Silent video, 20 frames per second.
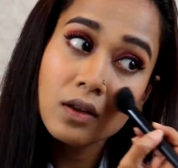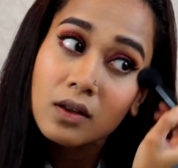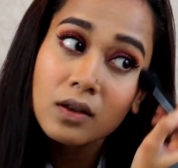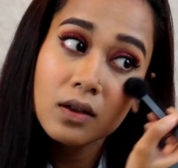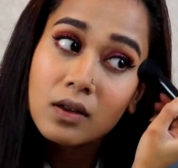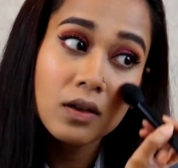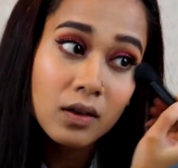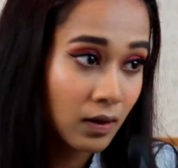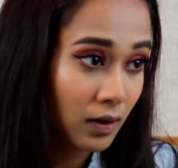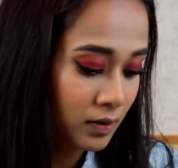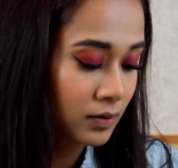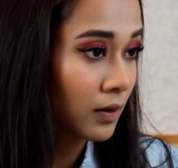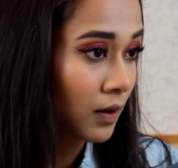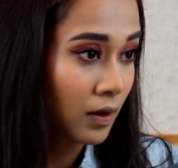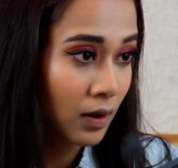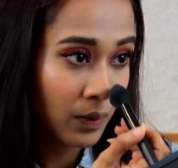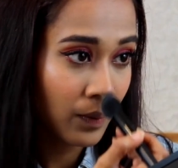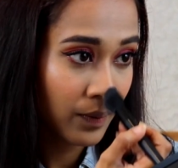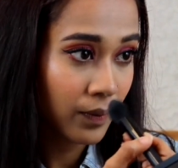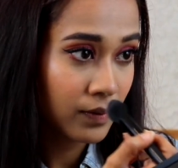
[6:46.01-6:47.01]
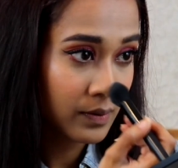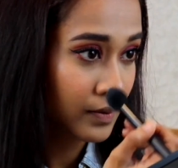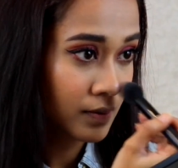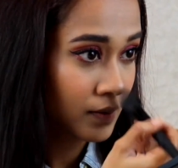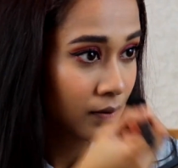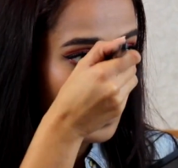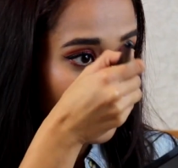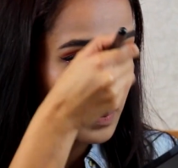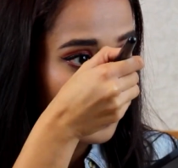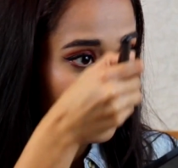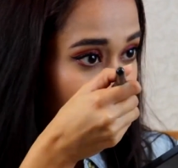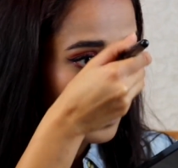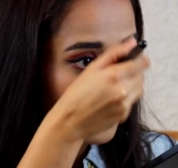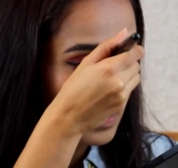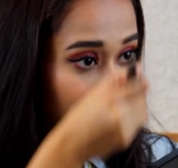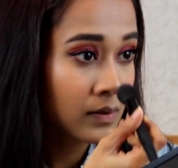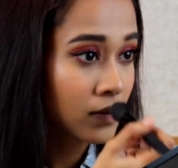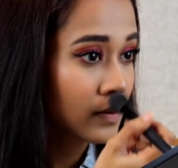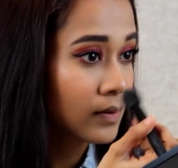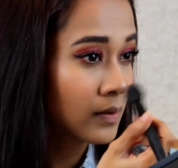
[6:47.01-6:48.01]
and this is what I
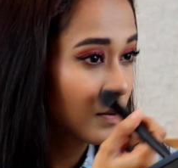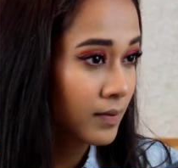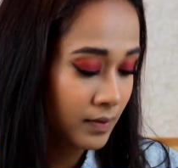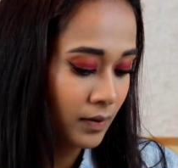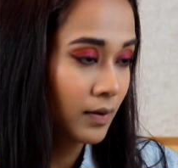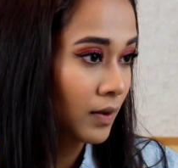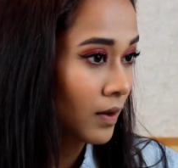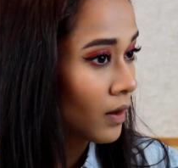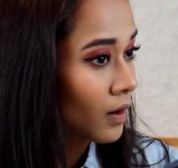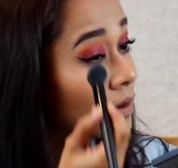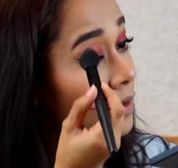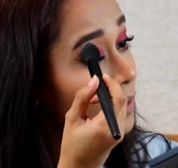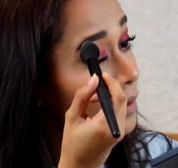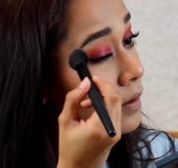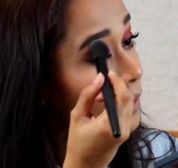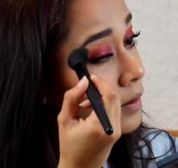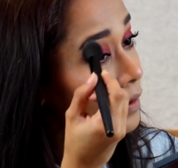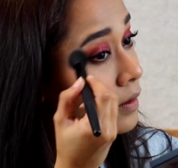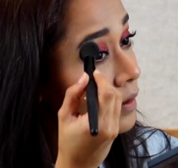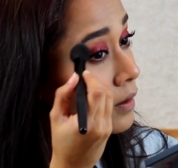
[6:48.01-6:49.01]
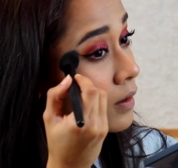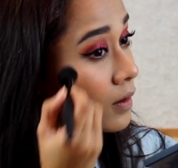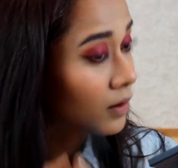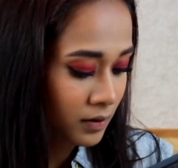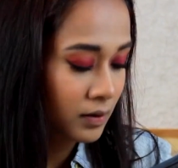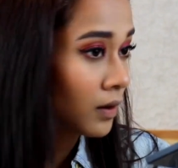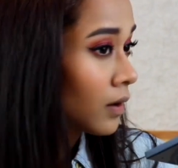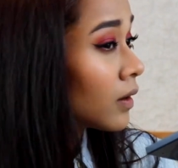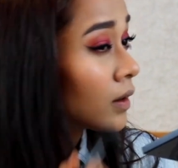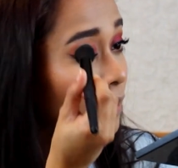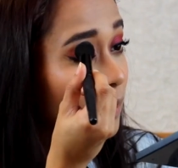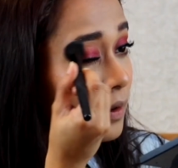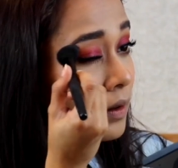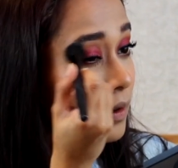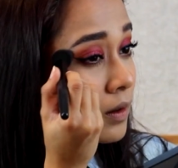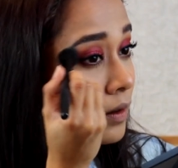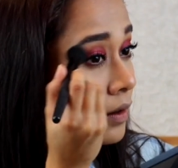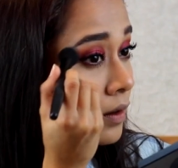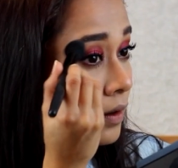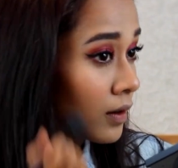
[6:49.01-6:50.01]
love when I just need
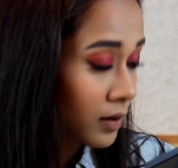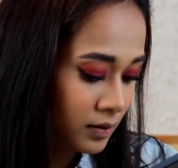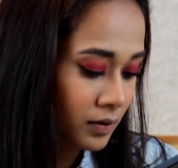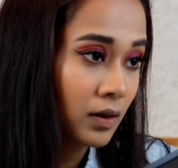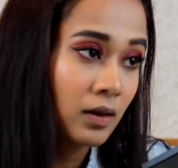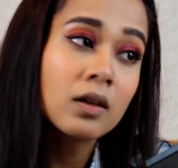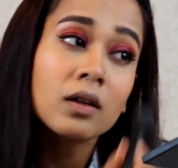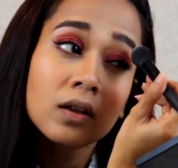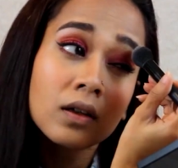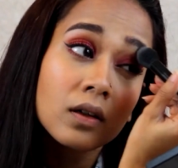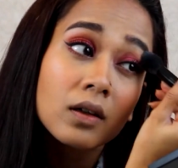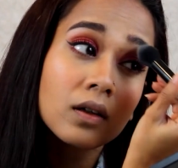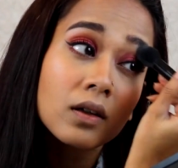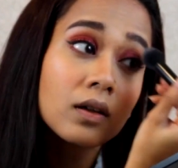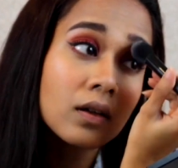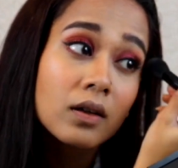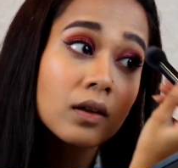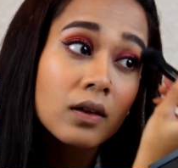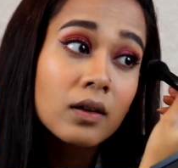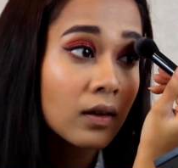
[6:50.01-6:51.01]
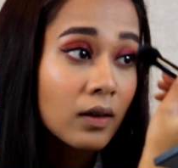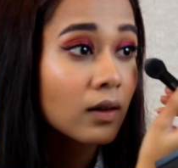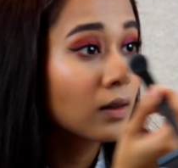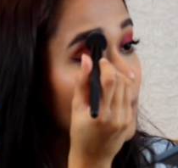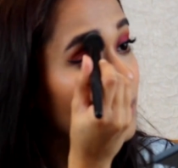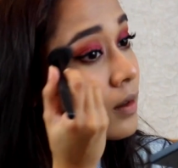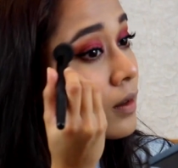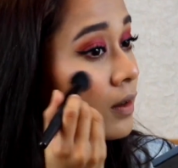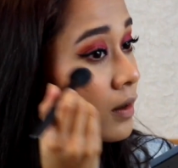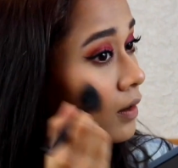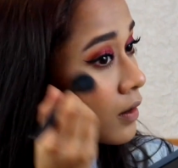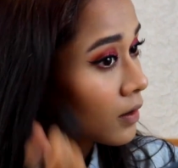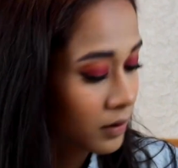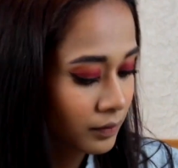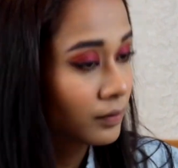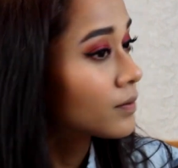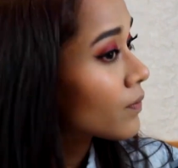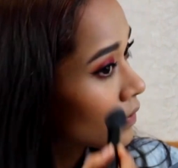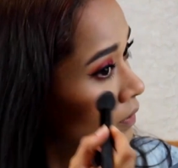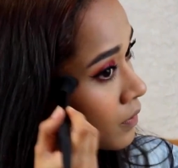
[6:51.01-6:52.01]
something which is not over the top.
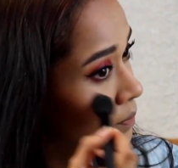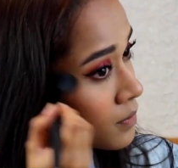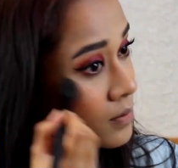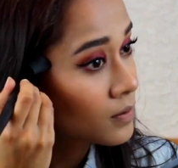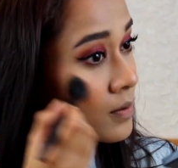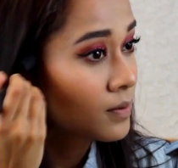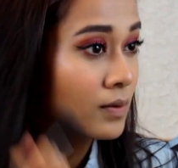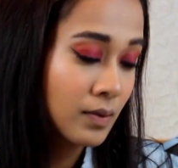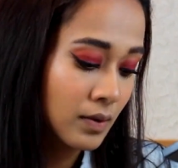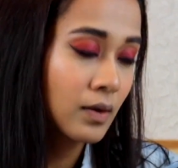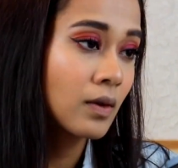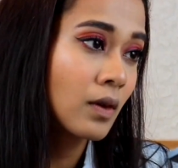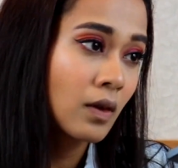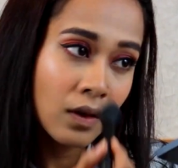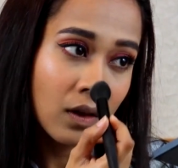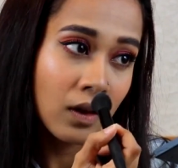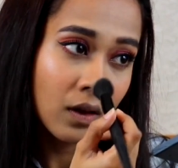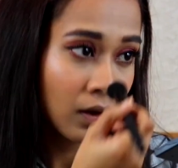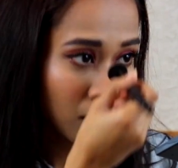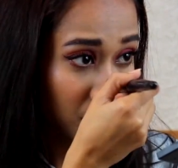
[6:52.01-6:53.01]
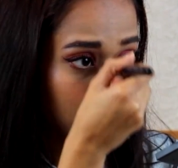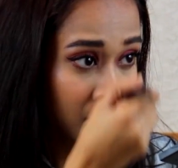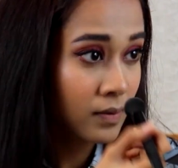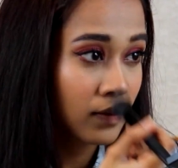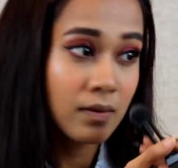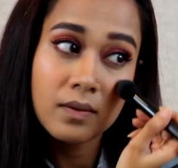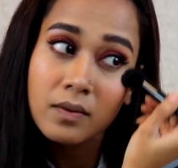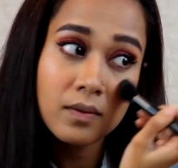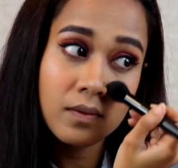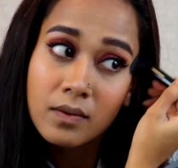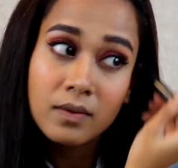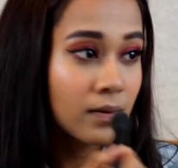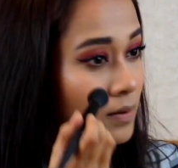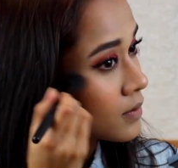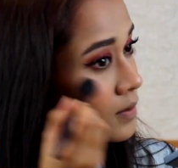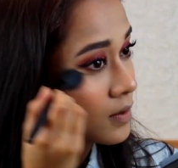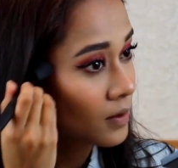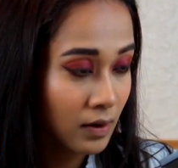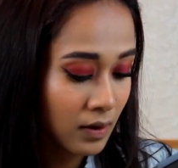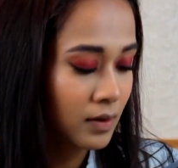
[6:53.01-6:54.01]
And again, this is a highlighter which you
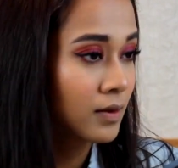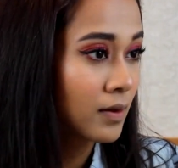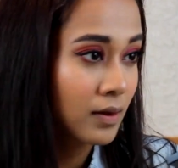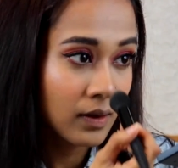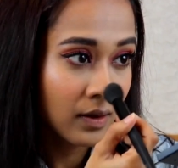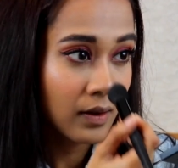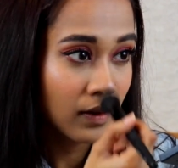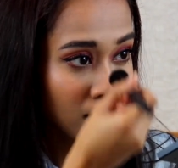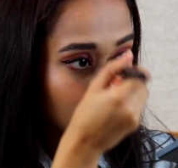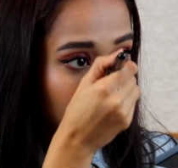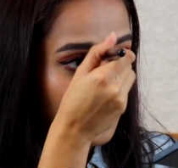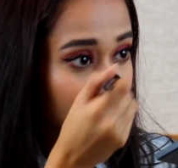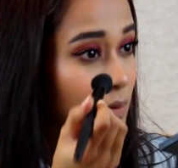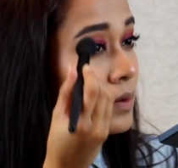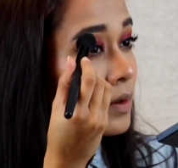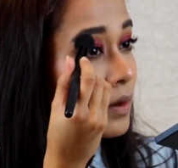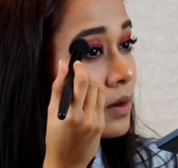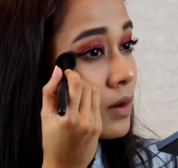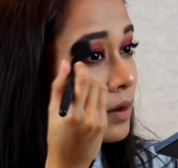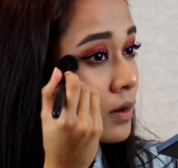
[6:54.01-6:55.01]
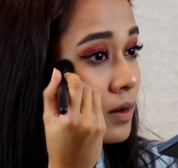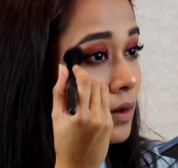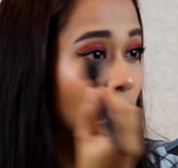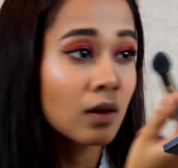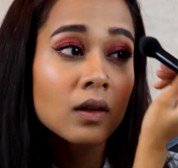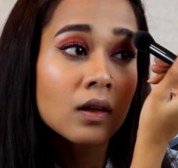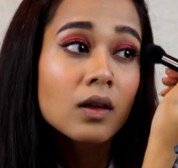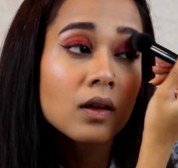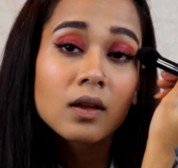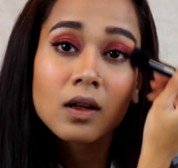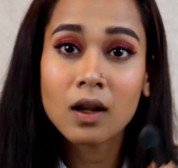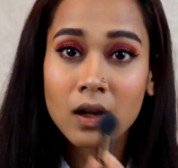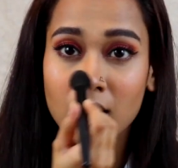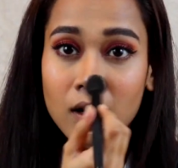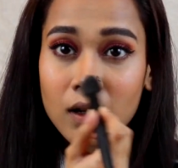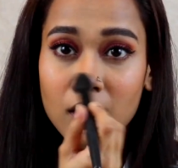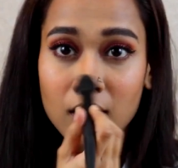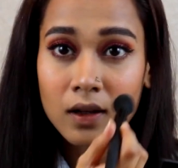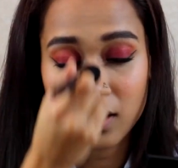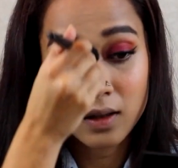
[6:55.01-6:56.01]
can build up, so
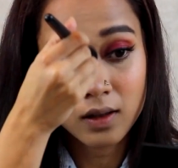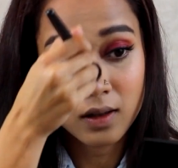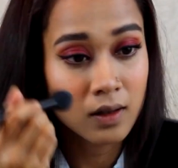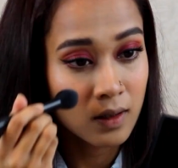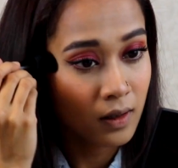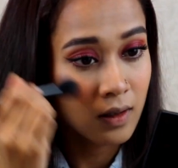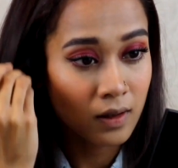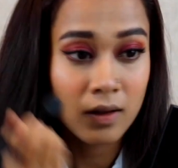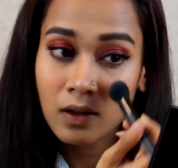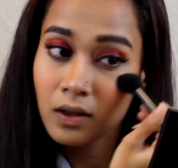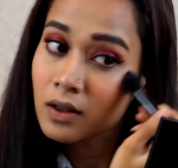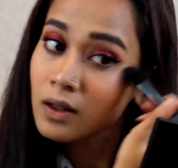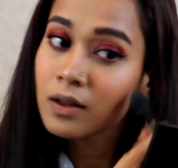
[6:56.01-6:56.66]
there's